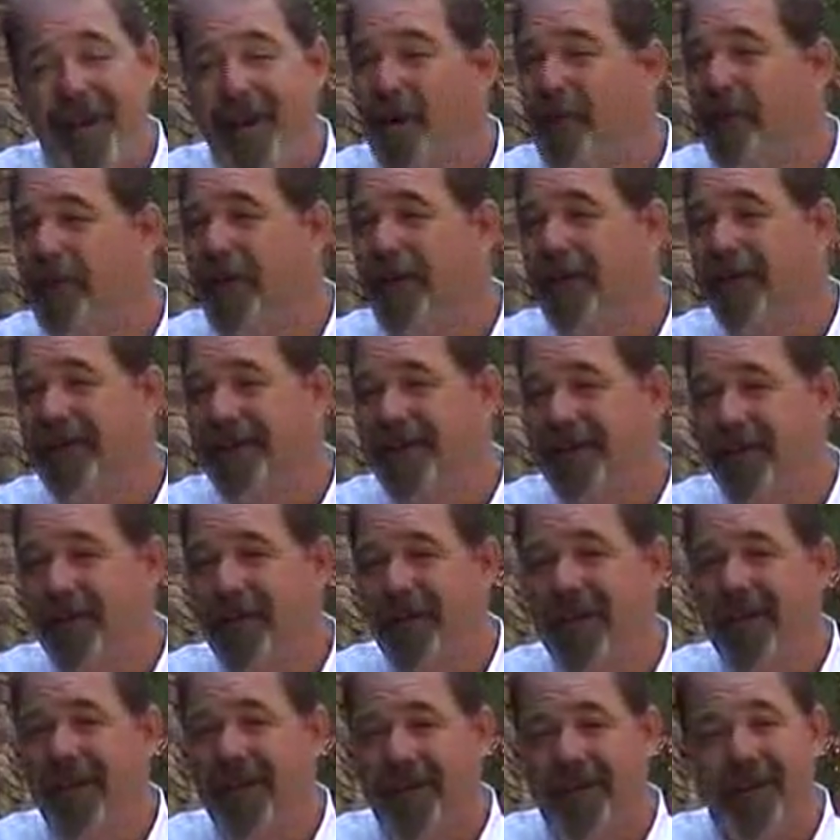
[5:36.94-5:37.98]
hope you
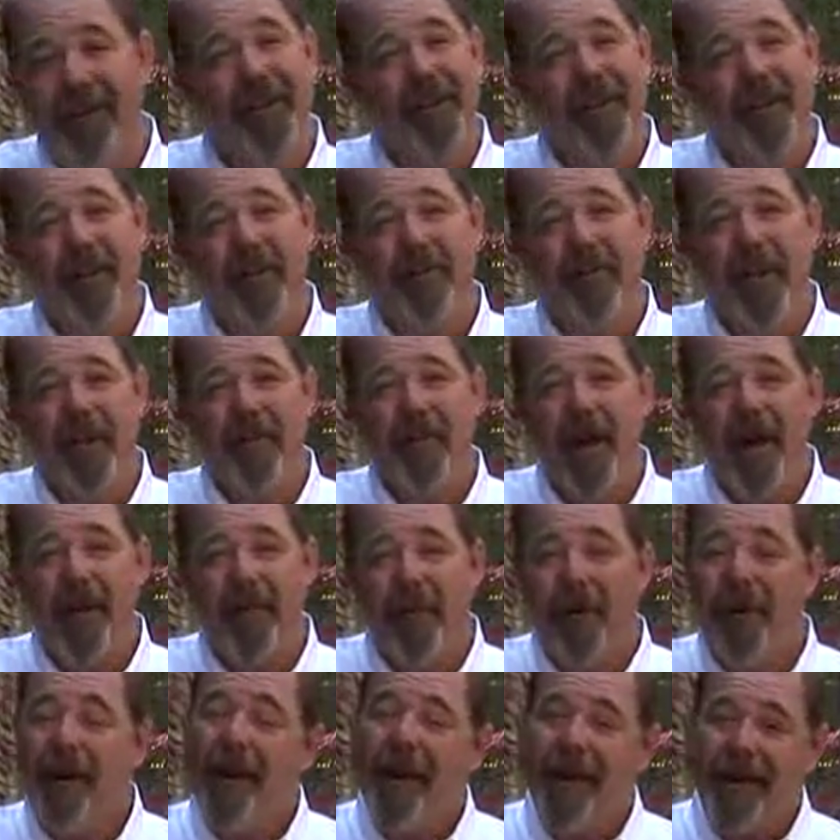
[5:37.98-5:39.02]
enjoyed learning a little bit about
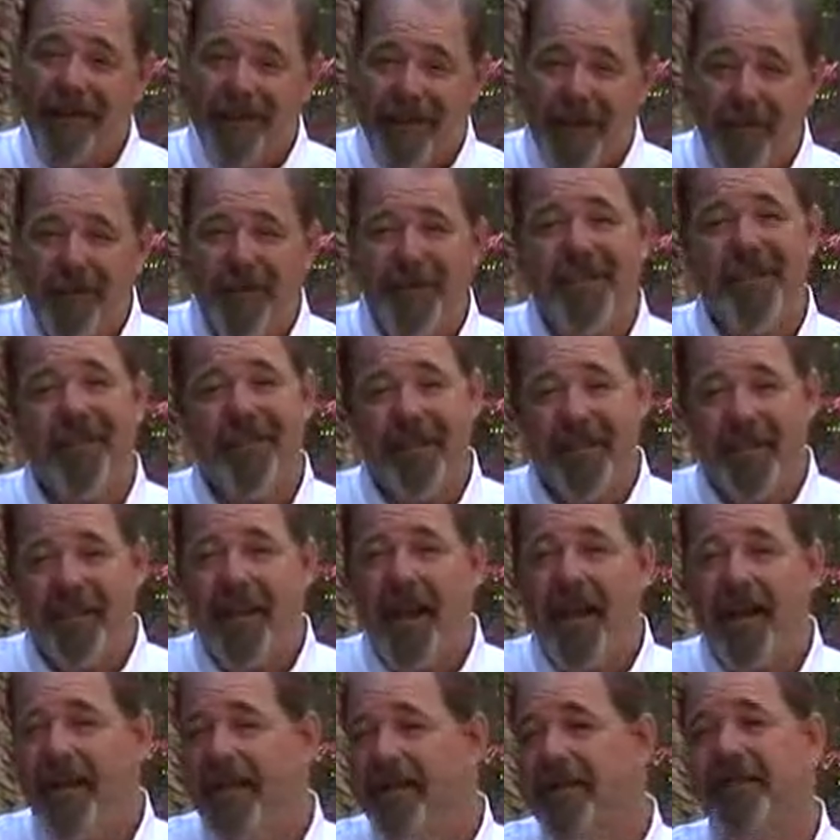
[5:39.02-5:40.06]
Brock, because I was sure
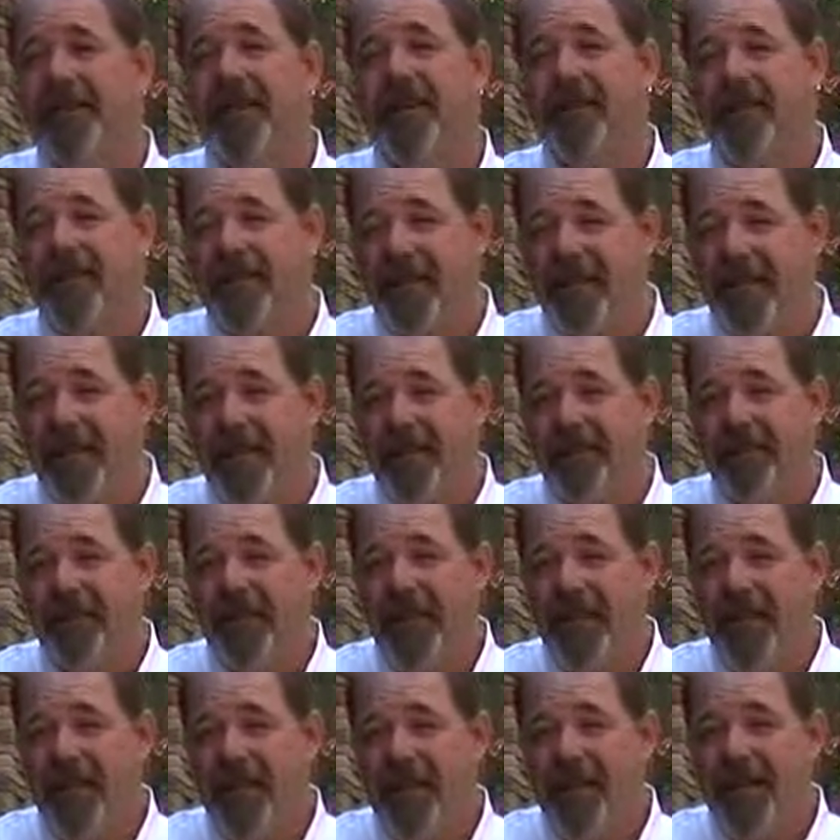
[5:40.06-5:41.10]
excited to show it to you.
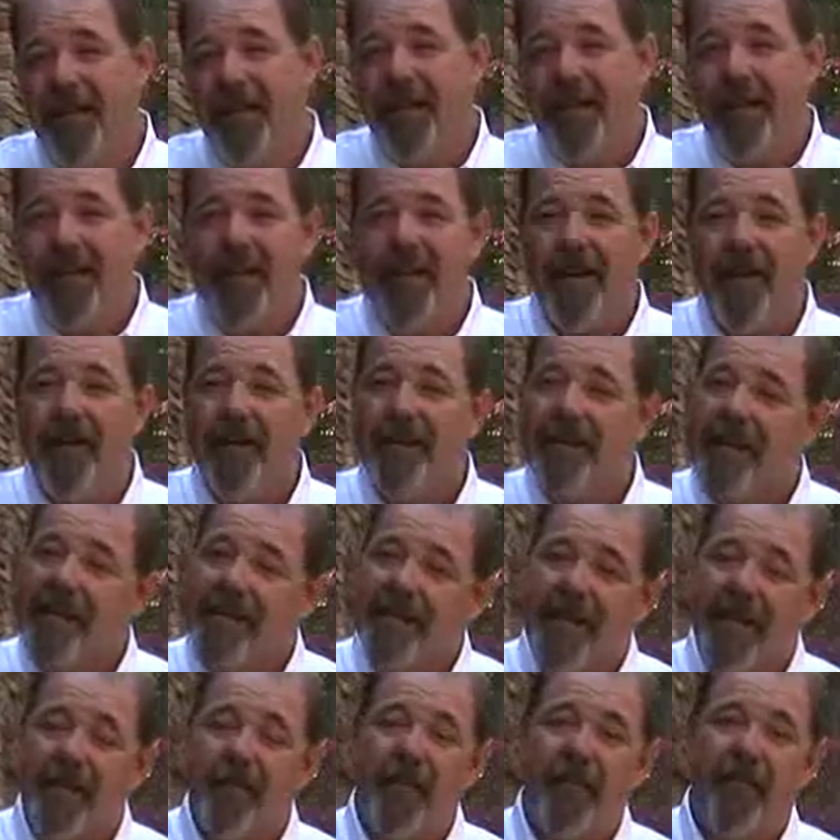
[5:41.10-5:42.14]
You know, as I
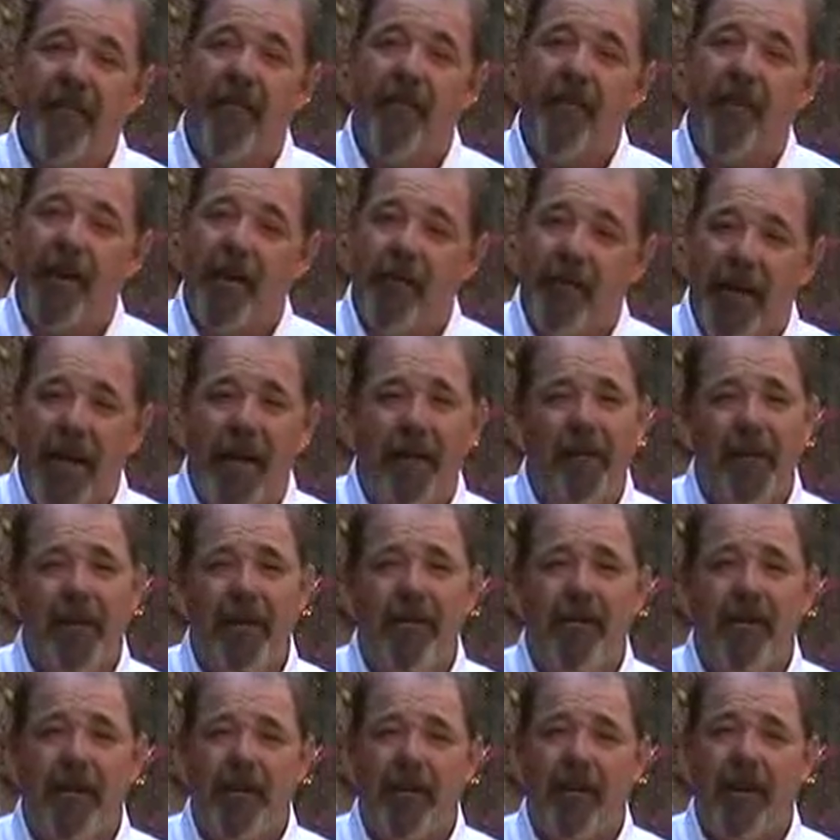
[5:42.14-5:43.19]
said before, I've been able to
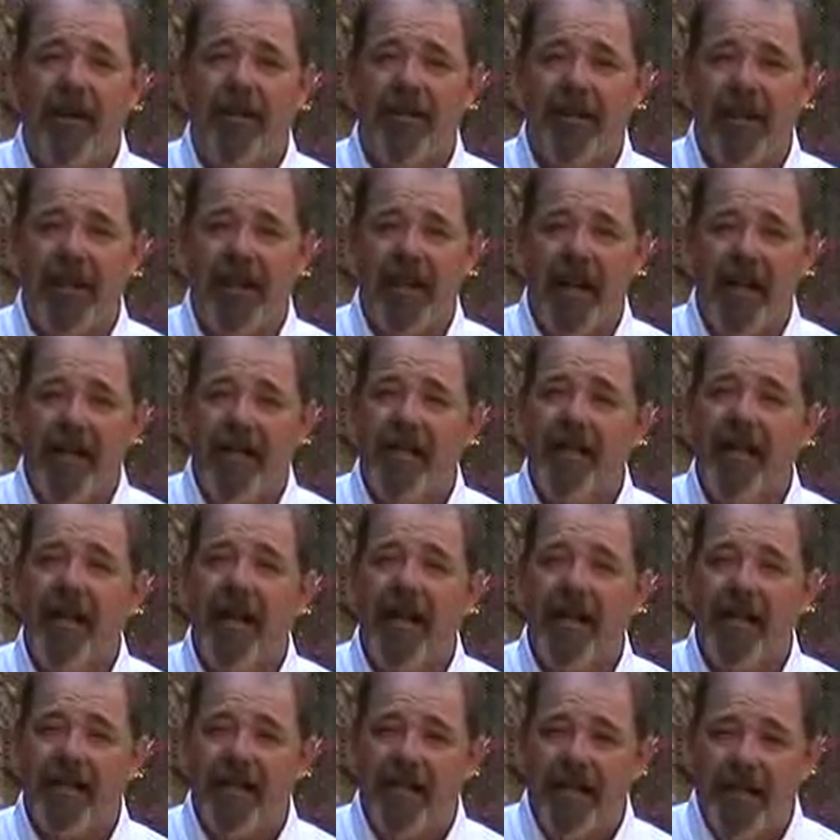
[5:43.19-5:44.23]
go across the United
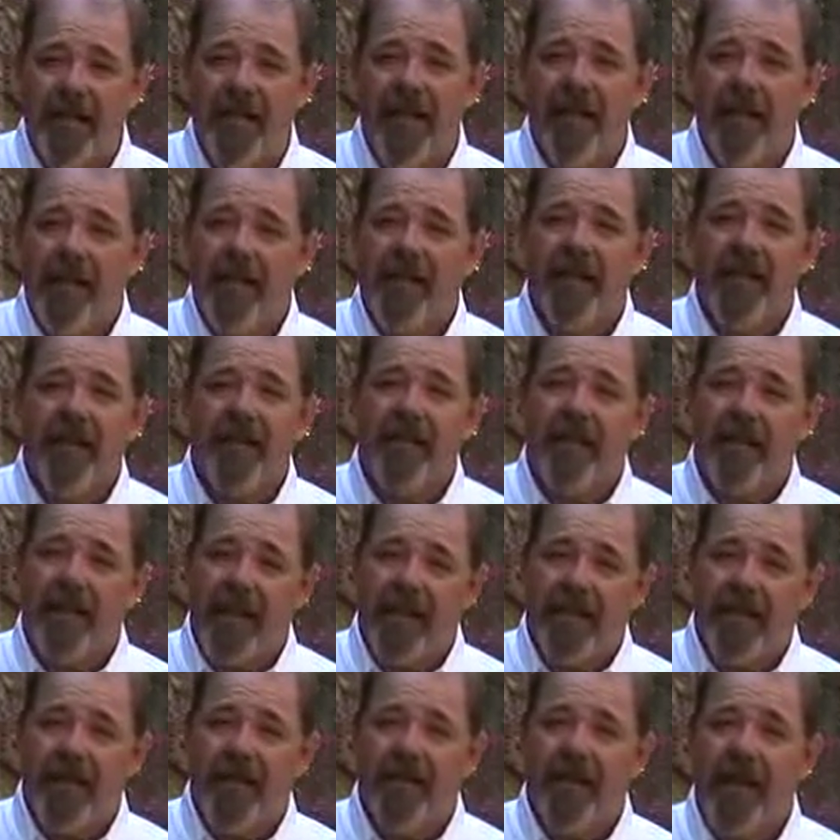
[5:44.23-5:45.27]
States and see these
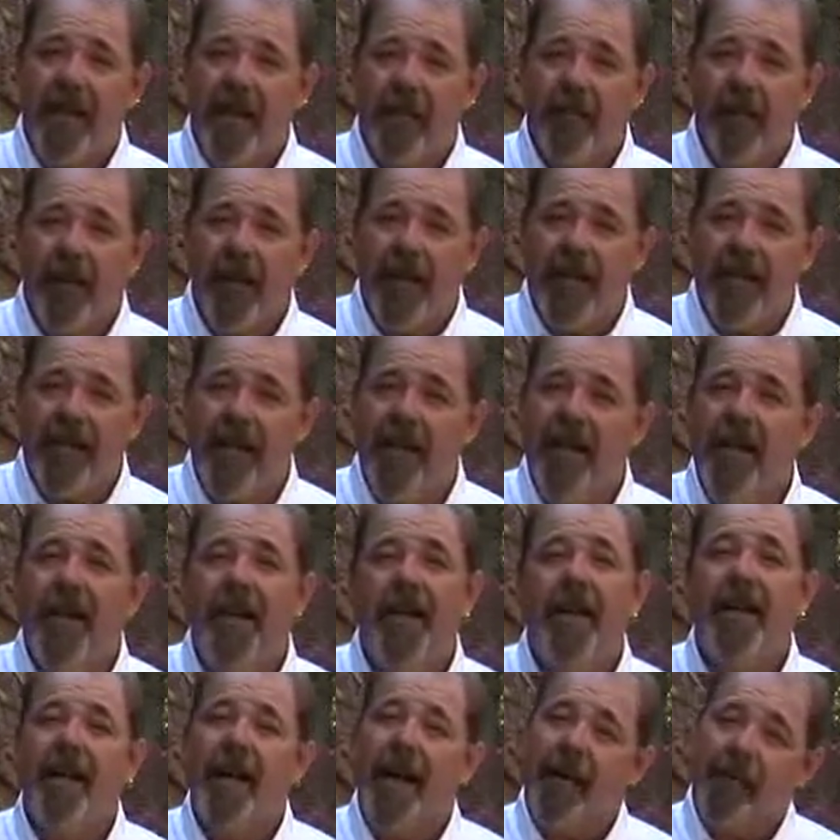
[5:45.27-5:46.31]
installations take place.
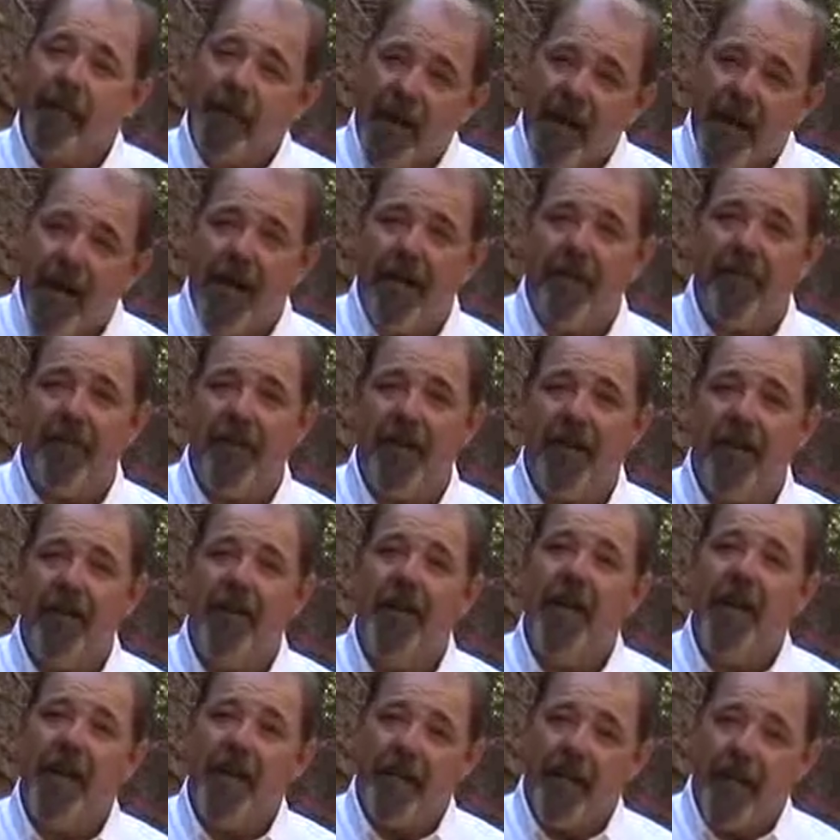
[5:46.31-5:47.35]
I'm confident
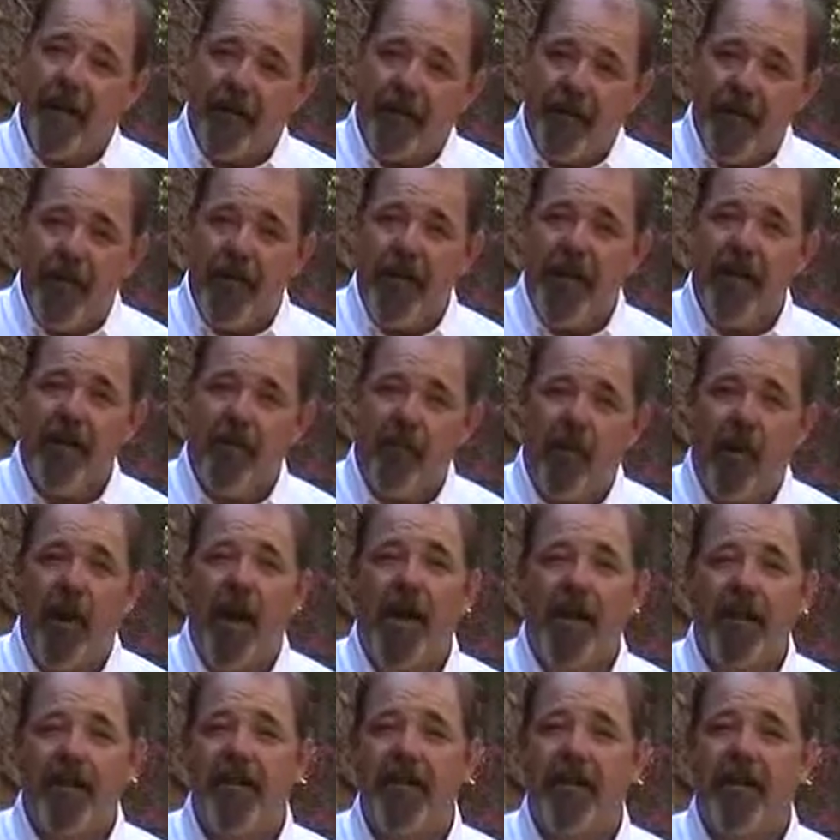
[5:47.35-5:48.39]
that if you'll give
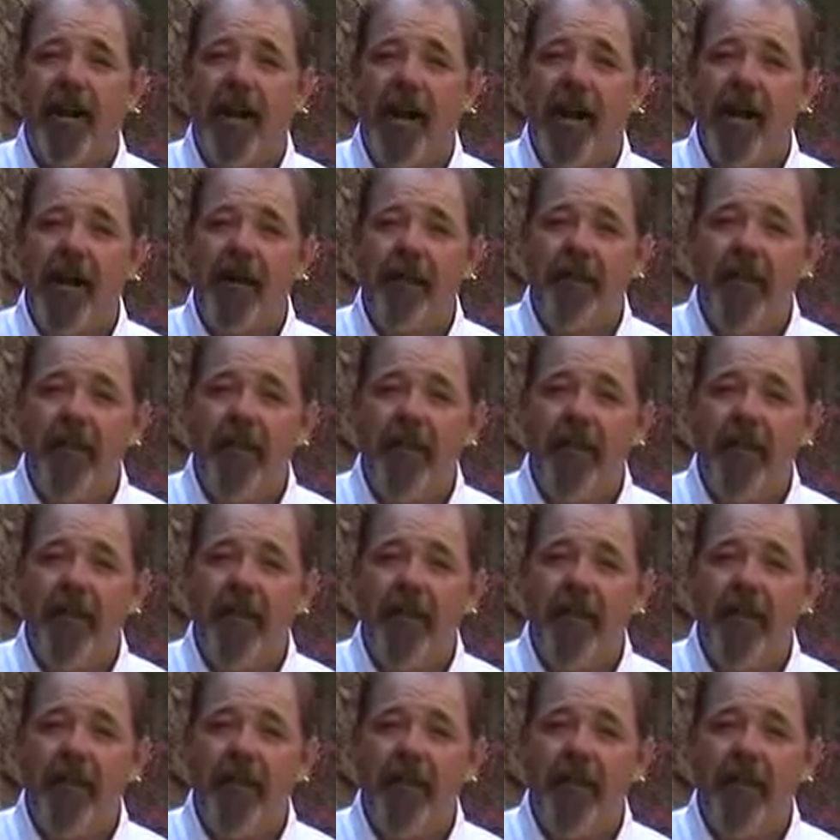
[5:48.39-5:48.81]
Brock a try,